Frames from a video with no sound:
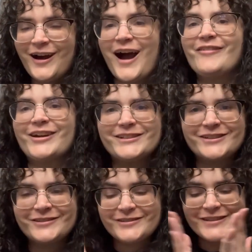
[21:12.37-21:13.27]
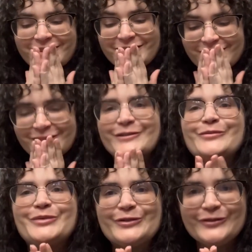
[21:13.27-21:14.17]
I've got chills. This is so
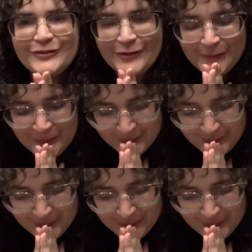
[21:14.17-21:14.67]
beautiful.